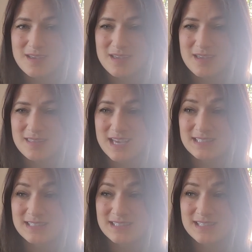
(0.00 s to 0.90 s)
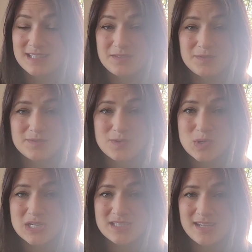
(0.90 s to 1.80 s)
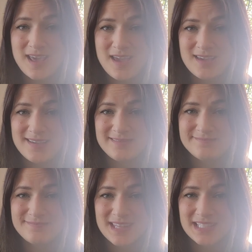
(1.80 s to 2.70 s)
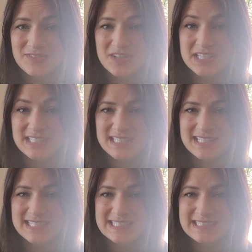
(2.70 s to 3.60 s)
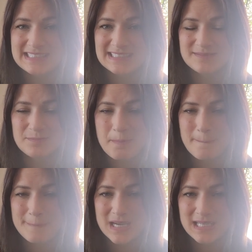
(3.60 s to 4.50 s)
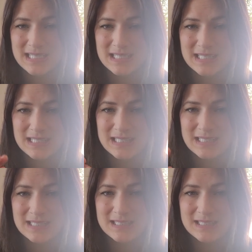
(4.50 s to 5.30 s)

And that's it for today. Thanks for listening, bye.